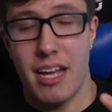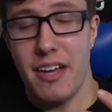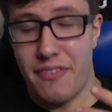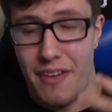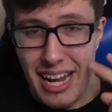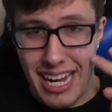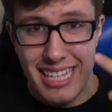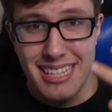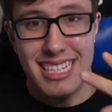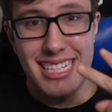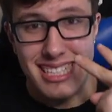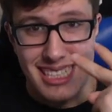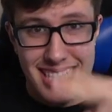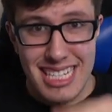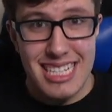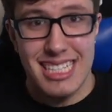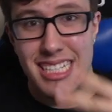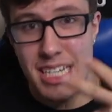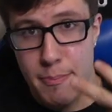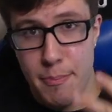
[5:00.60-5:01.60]
If I get to see
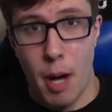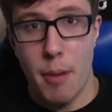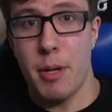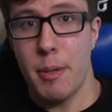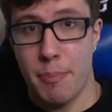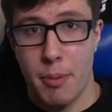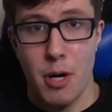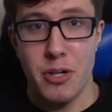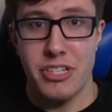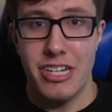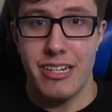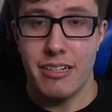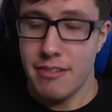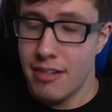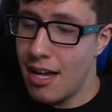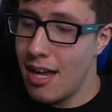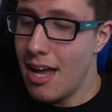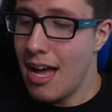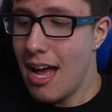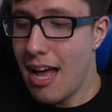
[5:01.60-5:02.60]
C Bum in person,
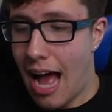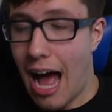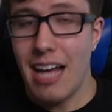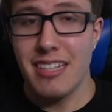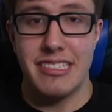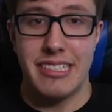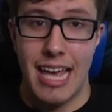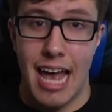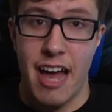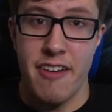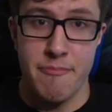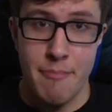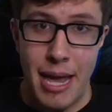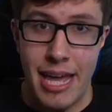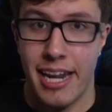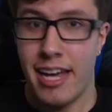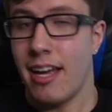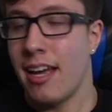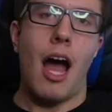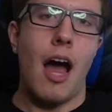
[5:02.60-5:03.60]
I'll say I've made
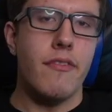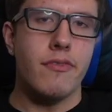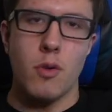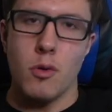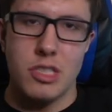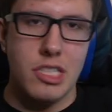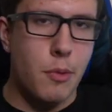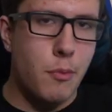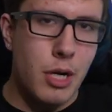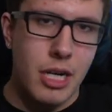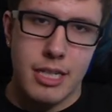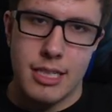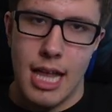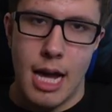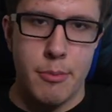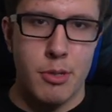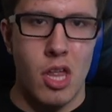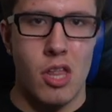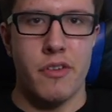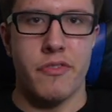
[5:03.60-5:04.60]
it. Of course I want to
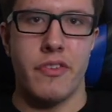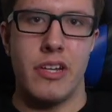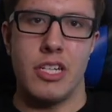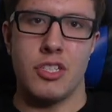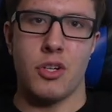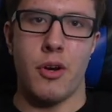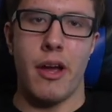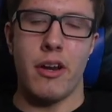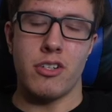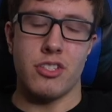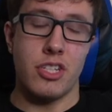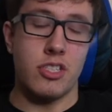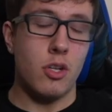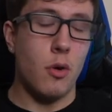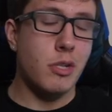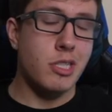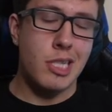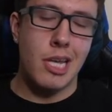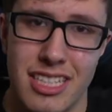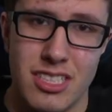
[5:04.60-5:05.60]
collab with other fitness creators. It's
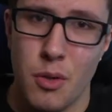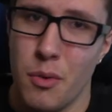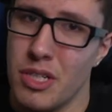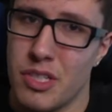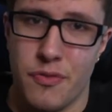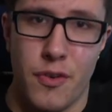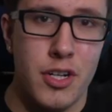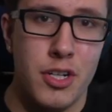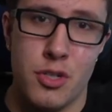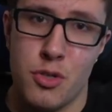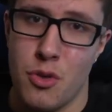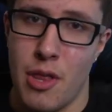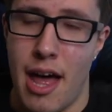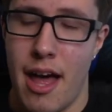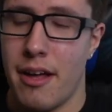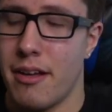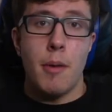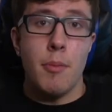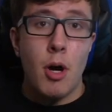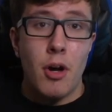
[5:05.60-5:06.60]
always it's always fun to do
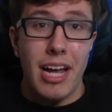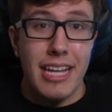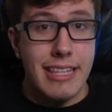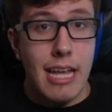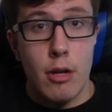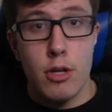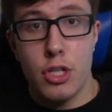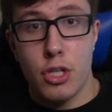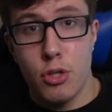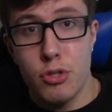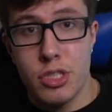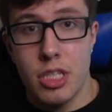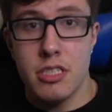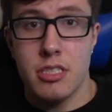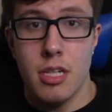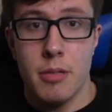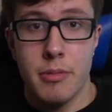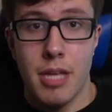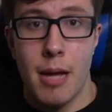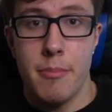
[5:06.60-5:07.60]
that. Maybe I'll get down to Houston
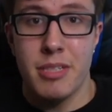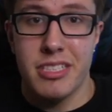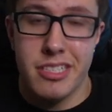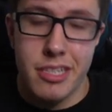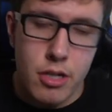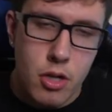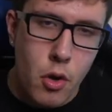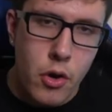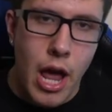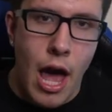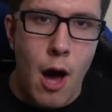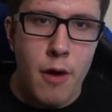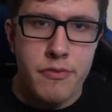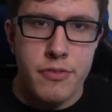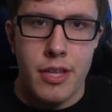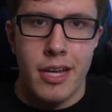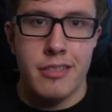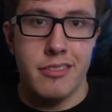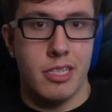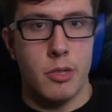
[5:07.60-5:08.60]
sometime this year, go to
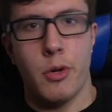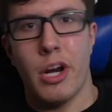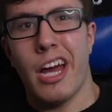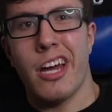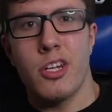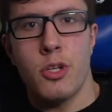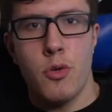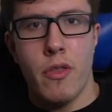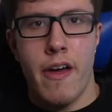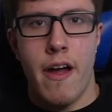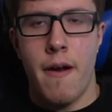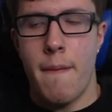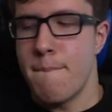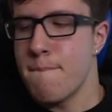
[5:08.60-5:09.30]
Alphaland, see what I can do there.